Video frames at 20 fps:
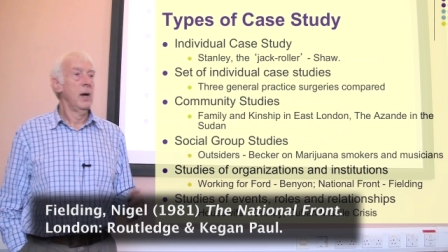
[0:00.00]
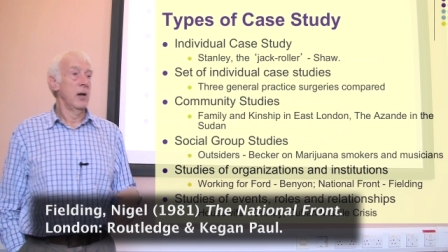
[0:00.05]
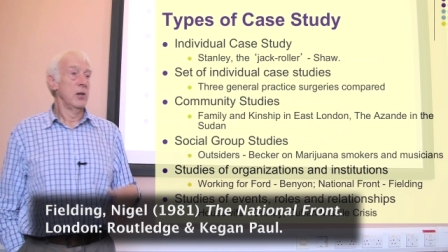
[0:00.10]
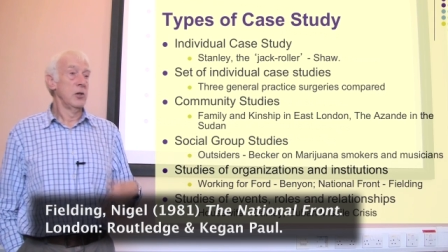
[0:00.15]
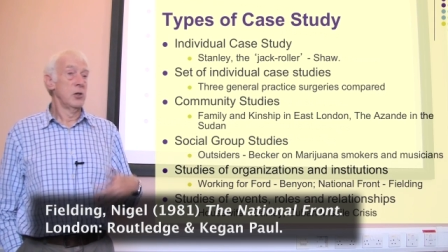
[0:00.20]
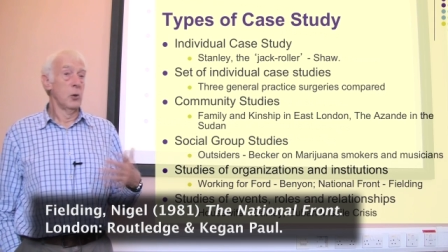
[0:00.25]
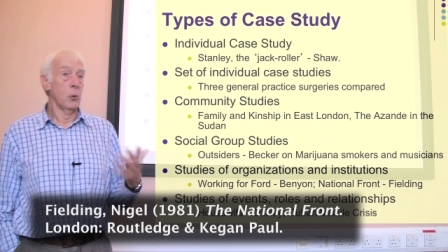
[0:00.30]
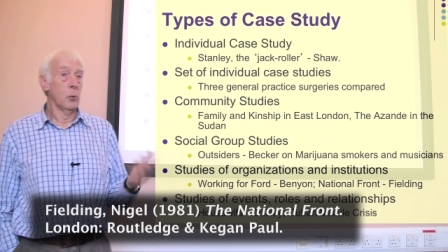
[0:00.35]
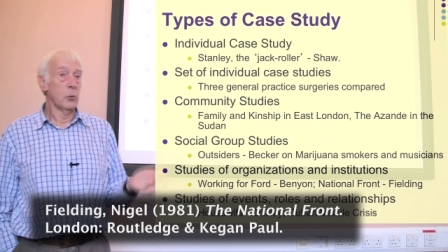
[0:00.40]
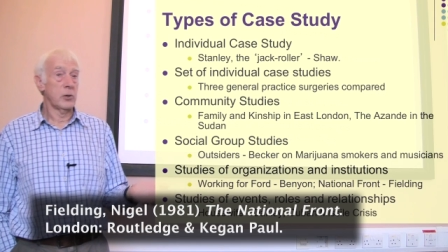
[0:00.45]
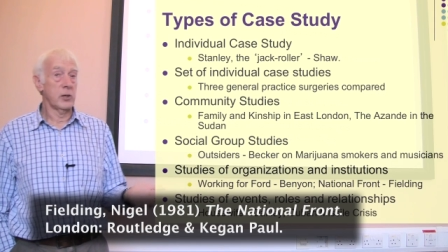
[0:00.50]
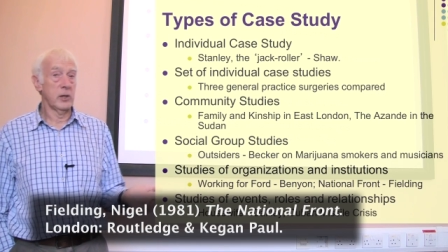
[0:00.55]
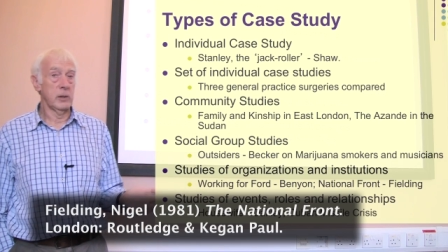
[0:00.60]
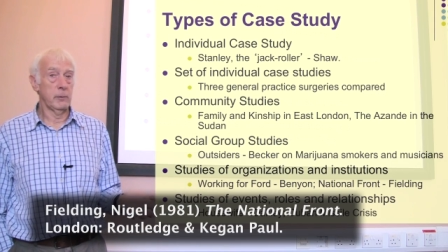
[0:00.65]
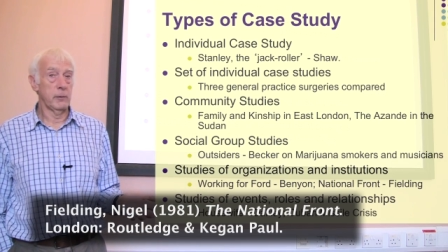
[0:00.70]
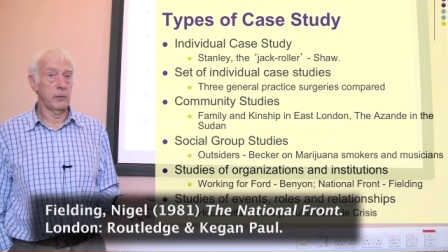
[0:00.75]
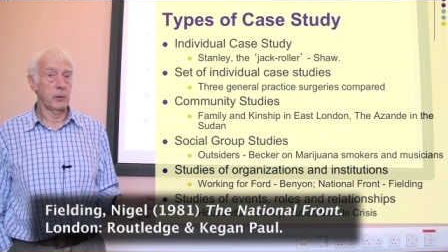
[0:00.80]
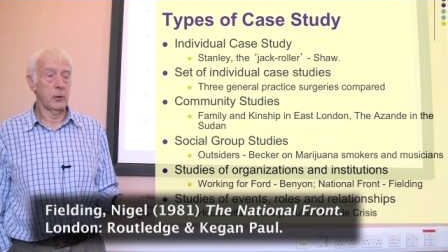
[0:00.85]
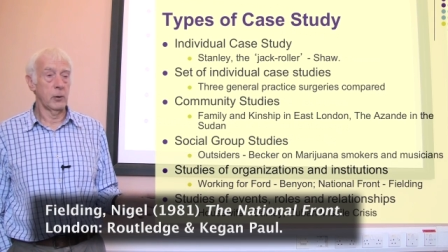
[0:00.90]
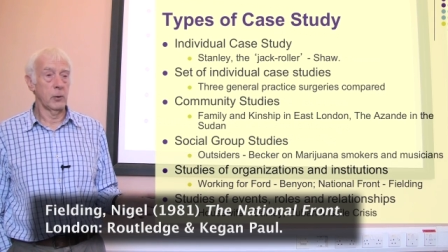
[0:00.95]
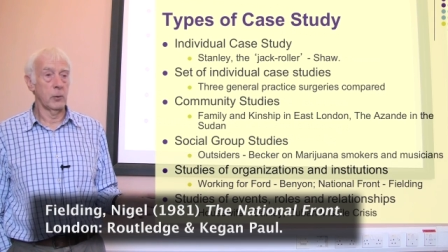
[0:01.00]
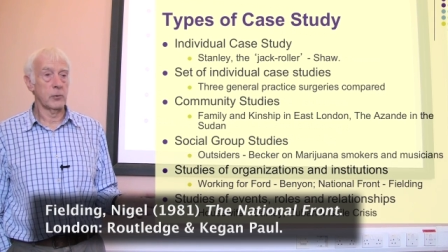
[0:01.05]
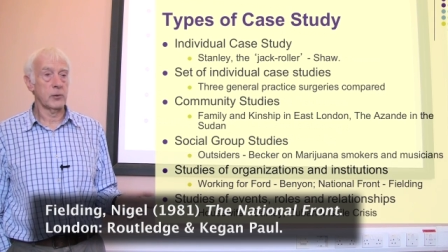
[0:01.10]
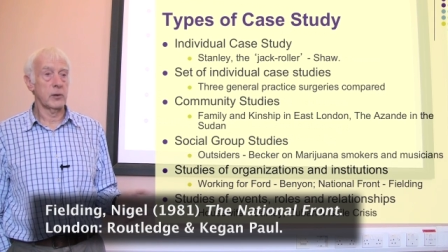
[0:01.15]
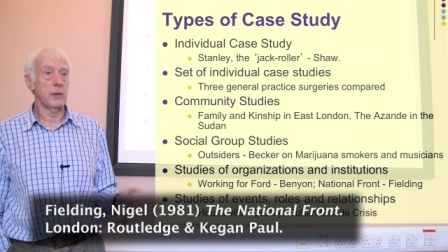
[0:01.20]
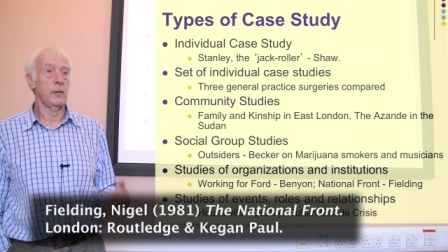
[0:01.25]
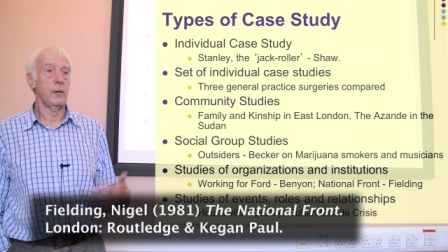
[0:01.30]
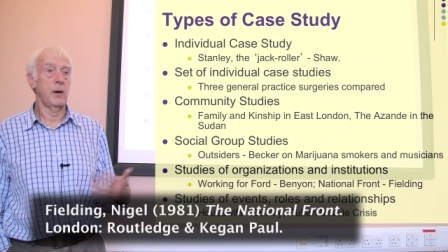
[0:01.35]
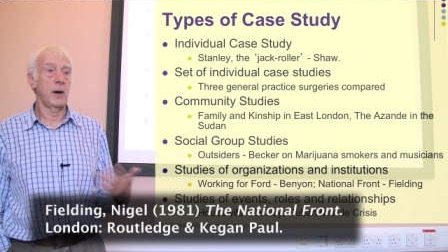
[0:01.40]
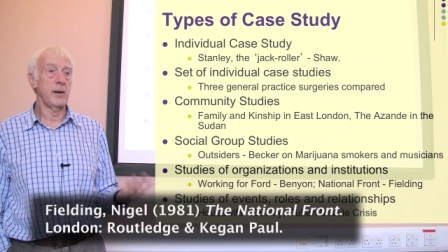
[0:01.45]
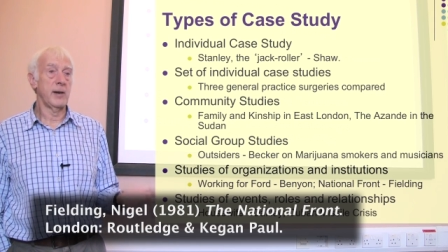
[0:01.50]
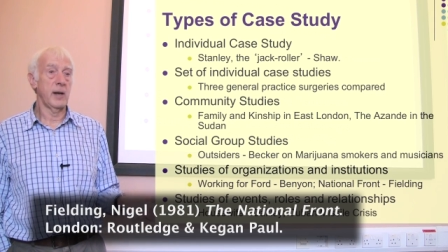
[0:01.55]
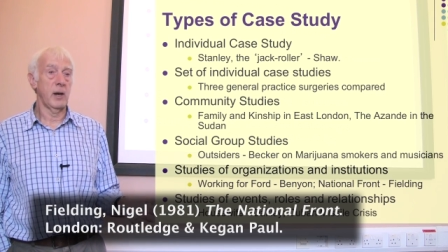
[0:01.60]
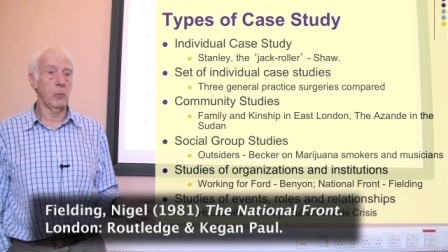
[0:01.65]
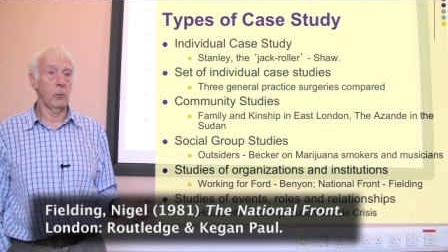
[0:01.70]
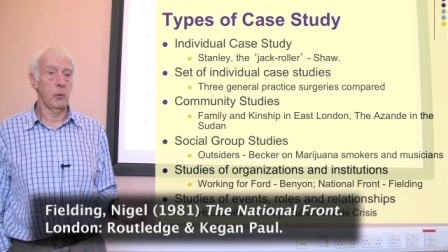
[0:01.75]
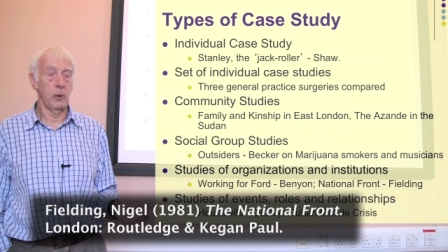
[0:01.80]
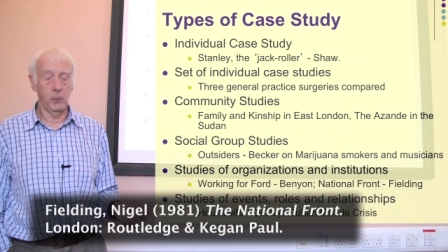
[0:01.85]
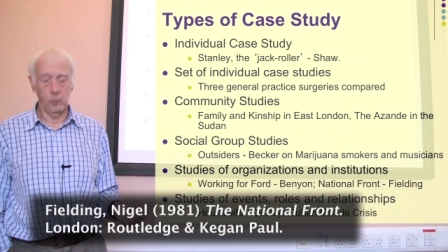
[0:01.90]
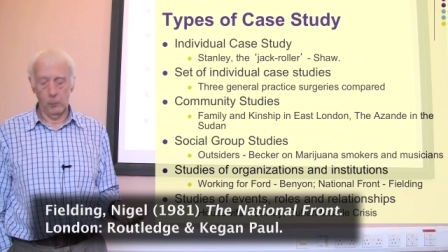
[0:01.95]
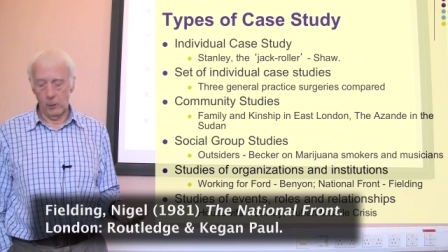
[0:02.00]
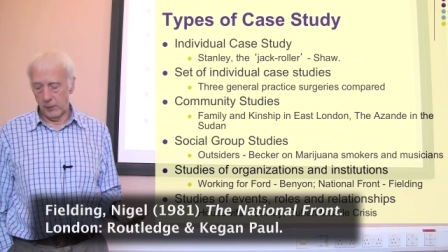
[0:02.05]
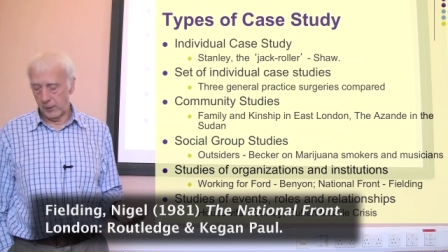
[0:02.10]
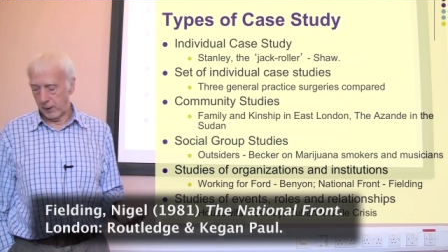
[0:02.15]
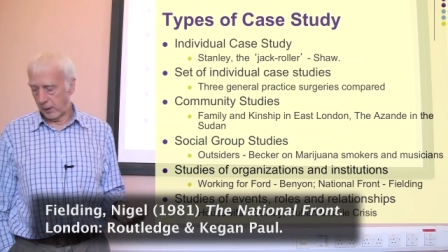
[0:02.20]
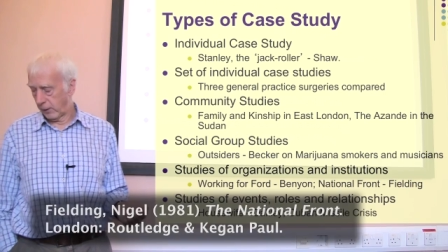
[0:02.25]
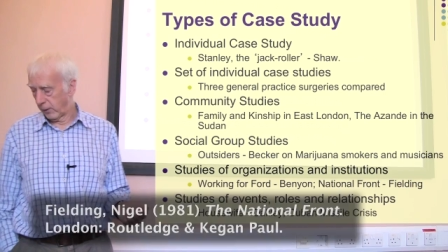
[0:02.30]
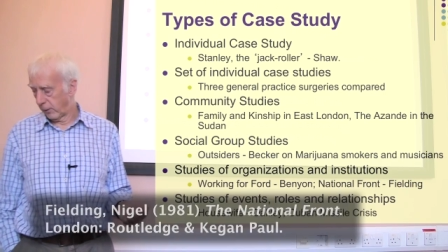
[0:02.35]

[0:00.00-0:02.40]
and talked to them, of course, to find out what they